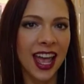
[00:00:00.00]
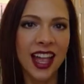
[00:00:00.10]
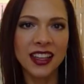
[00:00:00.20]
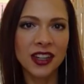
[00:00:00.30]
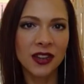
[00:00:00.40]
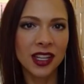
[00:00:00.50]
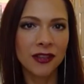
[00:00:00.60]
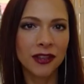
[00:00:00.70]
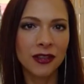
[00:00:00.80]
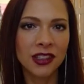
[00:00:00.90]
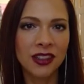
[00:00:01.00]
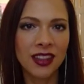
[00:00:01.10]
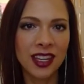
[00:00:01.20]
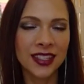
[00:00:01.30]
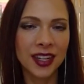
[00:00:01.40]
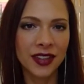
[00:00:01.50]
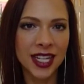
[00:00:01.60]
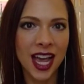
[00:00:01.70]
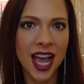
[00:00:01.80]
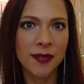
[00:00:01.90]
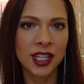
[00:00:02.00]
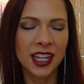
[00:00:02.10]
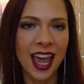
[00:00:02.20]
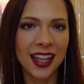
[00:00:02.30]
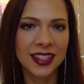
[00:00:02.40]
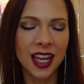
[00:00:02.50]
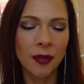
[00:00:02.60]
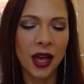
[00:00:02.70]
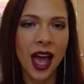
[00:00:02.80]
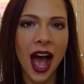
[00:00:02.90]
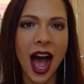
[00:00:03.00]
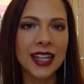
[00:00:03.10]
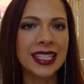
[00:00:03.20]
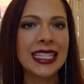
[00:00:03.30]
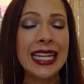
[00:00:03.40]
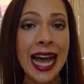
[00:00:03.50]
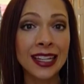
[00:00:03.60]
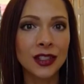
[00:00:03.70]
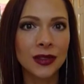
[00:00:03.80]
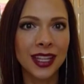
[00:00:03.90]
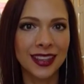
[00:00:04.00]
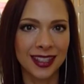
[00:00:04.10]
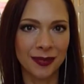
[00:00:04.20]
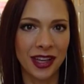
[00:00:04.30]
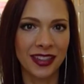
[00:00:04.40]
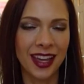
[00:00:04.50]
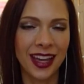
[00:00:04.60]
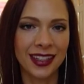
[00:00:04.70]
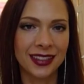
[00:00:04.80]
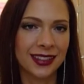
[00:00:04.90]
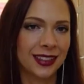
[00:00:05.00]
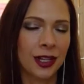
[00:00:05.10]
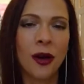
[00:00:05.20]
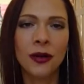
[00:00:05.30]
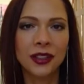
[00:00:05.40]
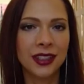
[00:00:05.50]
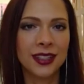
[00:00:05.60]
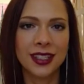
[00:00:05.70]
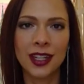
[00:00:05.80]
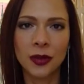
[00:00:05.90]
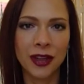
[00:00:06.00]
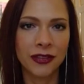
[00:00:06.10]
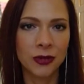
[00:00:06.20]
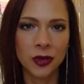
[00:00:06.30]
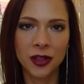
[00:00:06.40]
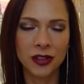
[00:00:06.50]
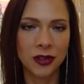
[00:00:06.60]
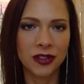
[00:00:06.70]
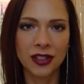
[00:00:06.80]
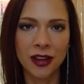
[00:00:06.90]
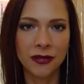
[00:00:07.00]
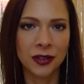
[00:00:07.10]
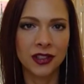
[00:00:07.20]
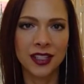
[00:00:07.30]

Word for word: and you know, get a few little things every time, and it adds up. I did not do that this month. I totally stayed away from drugstore stuff, which